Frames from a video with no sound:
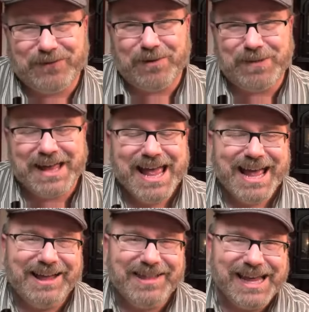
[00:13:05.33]
from it.
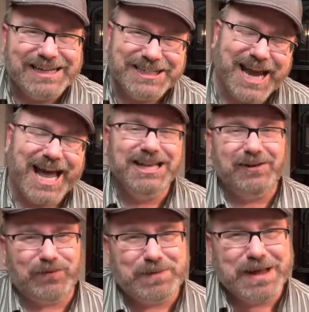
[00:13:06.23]
And they
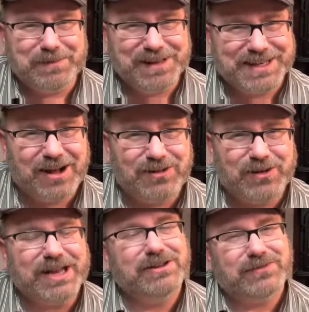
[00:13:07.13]
intended for people to download
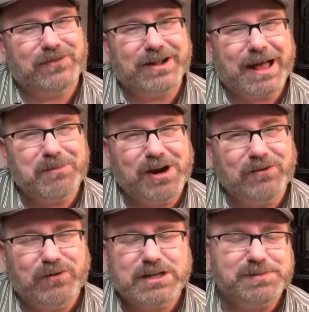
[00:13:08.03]
it and use it for copyright
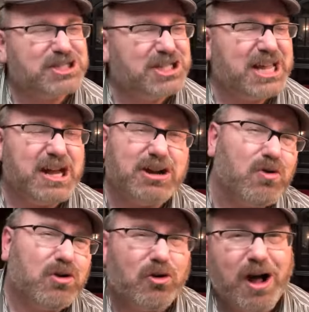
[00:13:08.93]
infringement so they could go
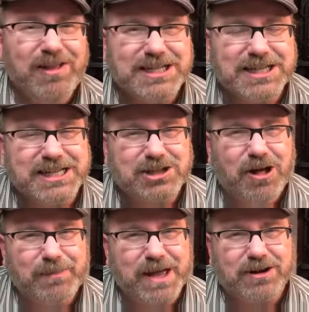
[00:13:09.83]
crawling to these
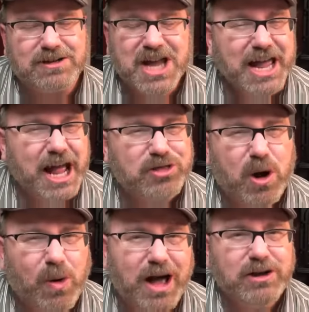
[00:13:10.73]
lawmakers and
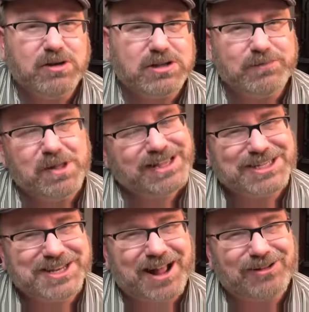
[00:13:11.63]
throw hundreds of millions
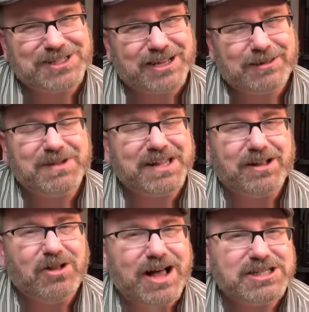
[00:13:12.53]
of dollars at them to
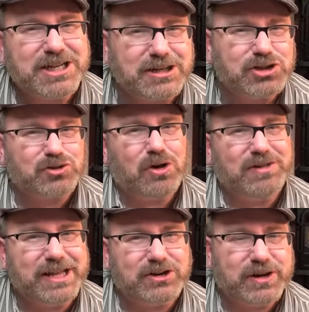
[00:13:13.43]
get laws to control
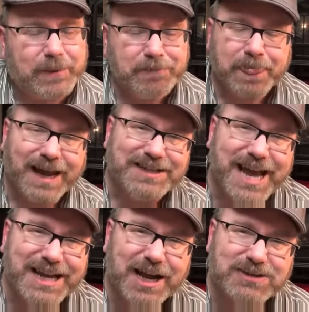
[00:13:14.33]
the internet and
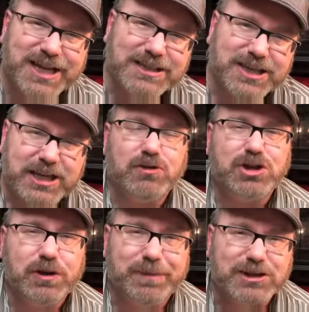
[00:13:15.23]
take down sites like
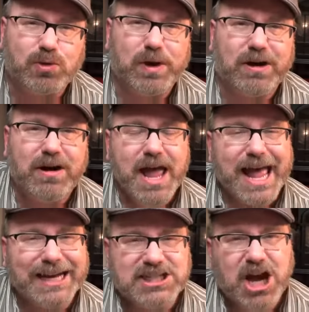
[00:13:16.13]
YouTube and Twitter
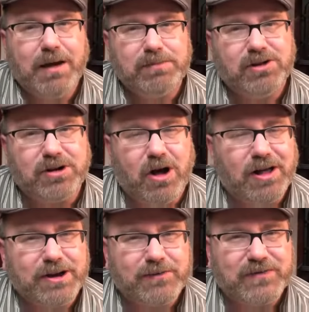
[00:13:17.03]
and Tumblr and all
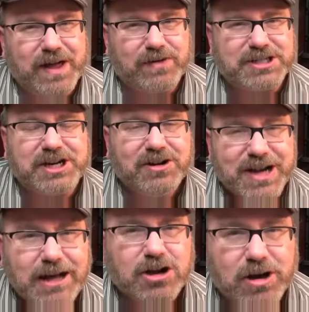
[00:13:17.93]
your favorites. And you're
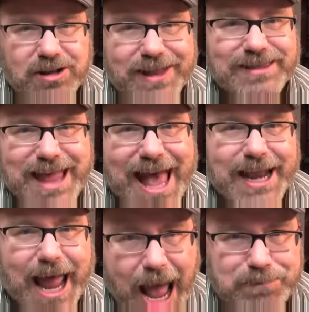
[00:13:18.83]
not going to let that
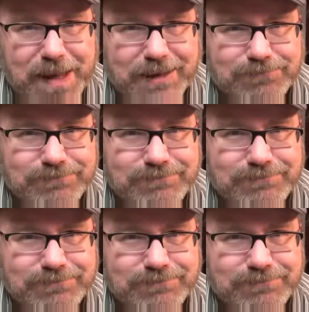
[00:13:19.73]
happen.